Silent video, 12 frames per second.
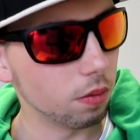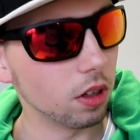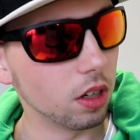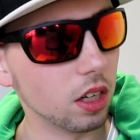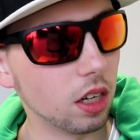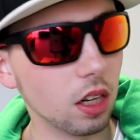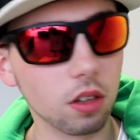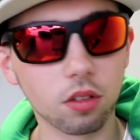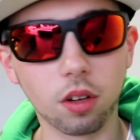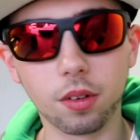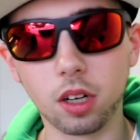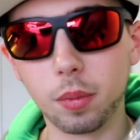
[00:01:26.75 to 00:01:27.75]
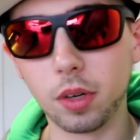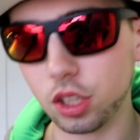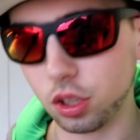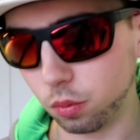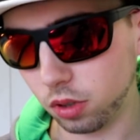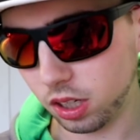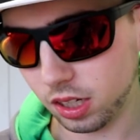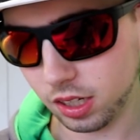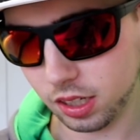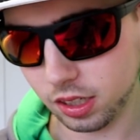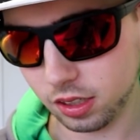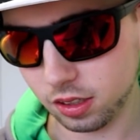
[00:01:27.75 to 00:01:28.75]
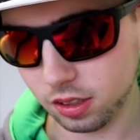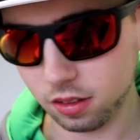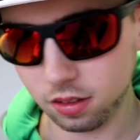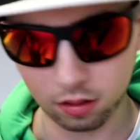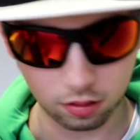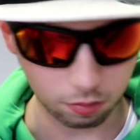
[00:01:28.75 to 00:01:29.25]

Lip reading: Looks like we've got a bunch of wires,